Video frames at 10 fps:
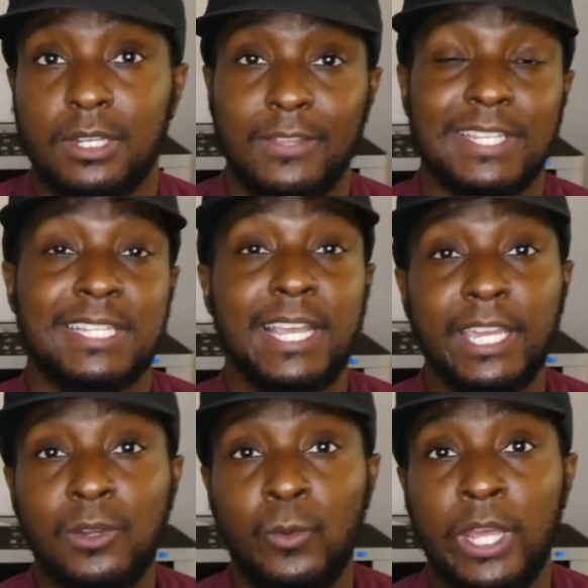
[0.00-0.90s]
Now, the
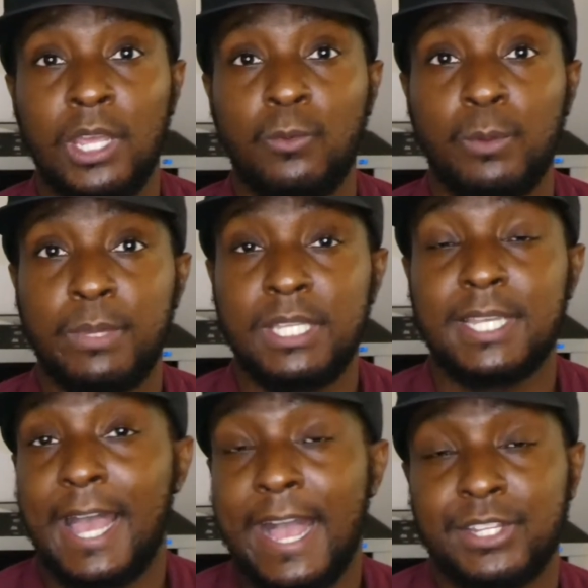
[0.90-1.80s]
second way would be
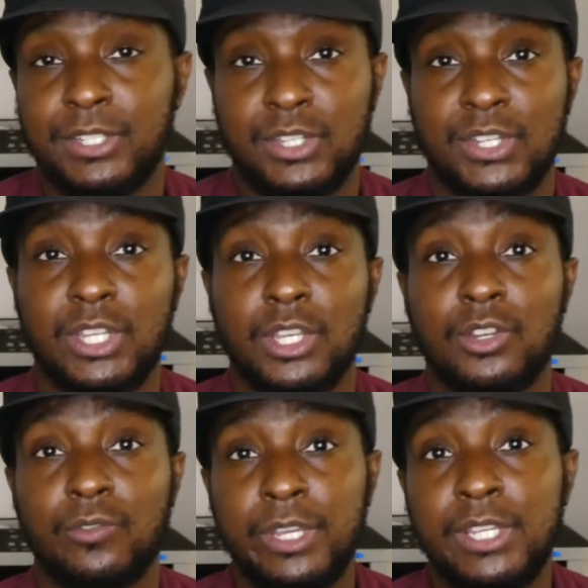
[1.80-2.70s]
to actually just
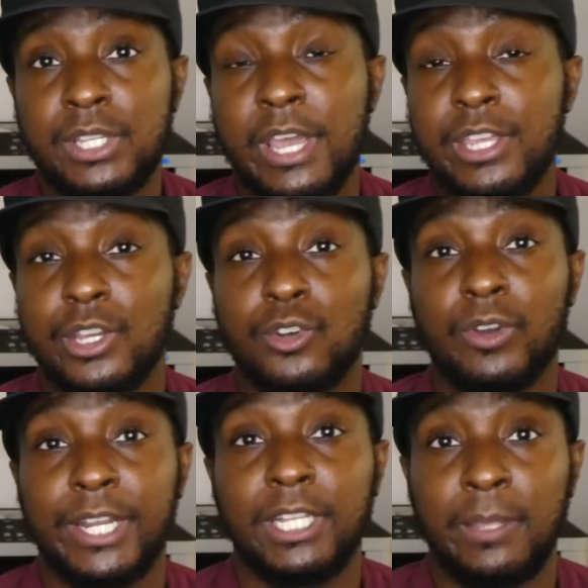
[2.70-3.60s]
increase your
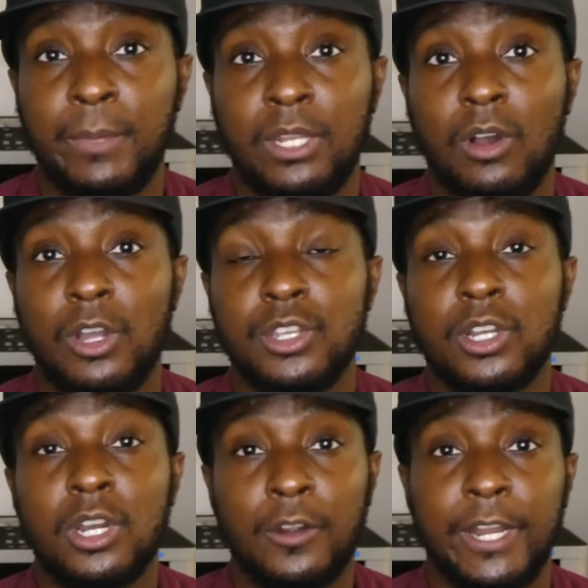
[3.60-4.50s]
credit limit on your
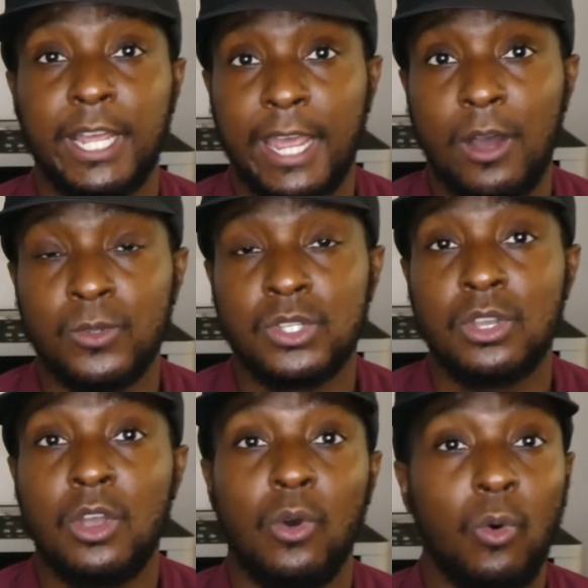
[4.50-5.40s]
current accounts,